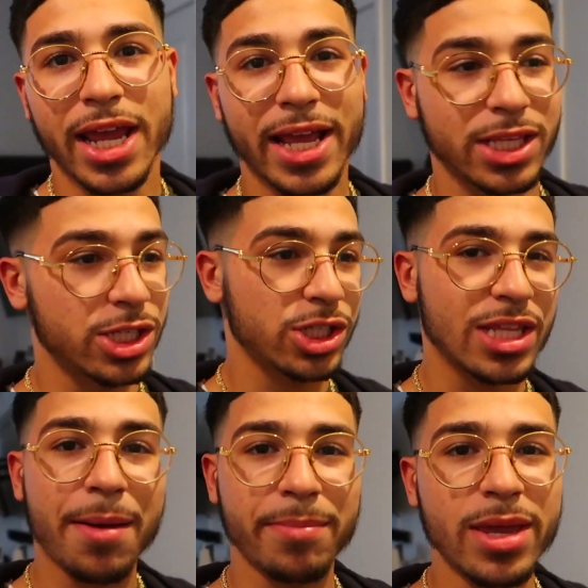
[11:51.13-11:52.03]
And just
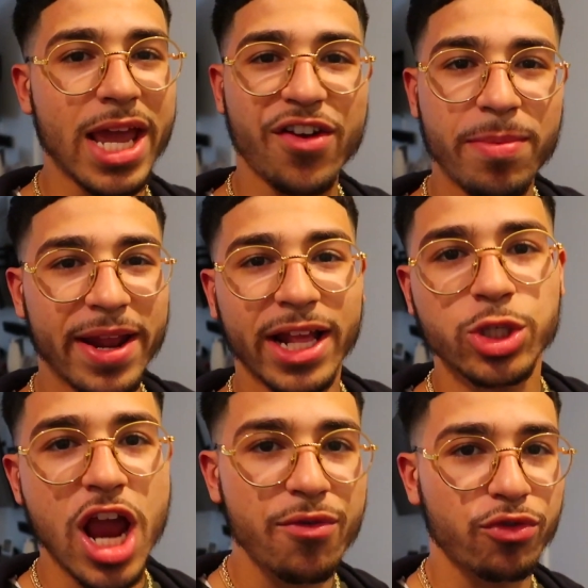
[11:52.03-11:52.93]
not me. Everybody I
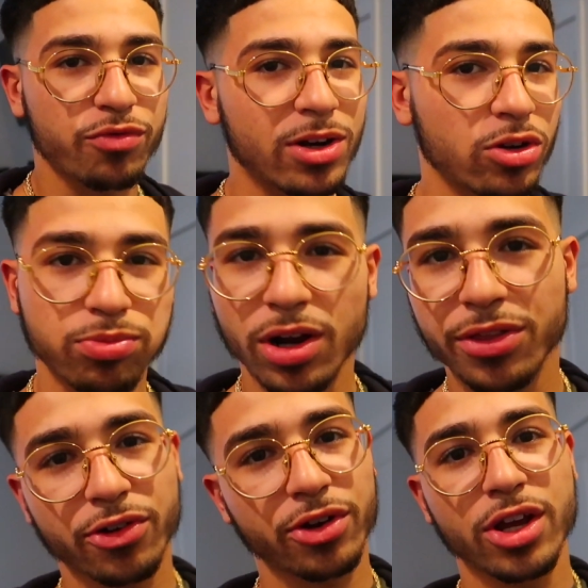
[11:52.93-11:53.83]
travel with, my little
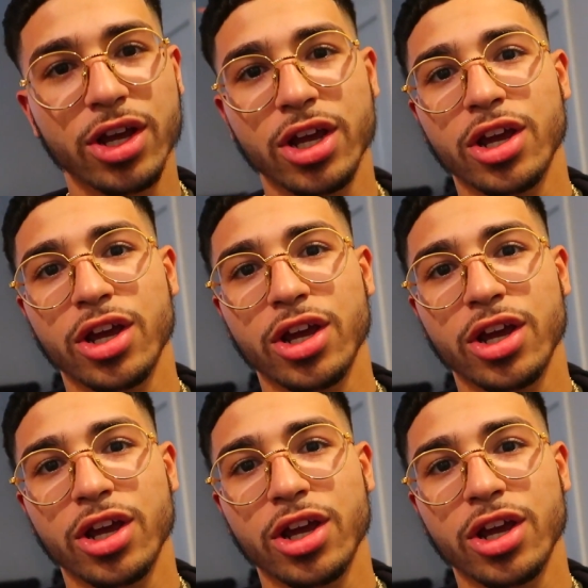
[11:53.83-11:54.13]
brother.